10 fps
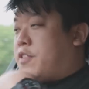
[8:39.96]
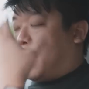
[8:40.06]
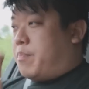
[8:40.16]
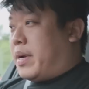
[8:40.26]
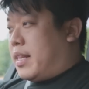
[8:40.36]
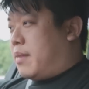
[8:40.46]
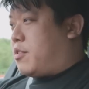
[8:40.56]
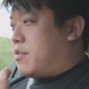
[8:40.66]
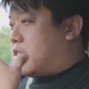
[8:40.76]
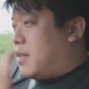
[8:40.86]
you compare them
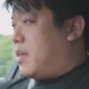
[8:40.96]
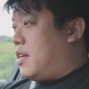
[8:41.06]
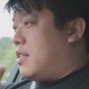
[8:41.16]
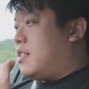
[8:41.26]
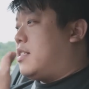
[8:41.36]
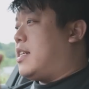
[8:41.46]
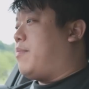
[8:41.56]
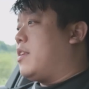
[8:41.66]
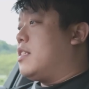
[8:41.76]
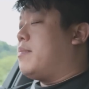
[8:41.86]
to similar
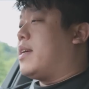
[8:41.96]
Japanese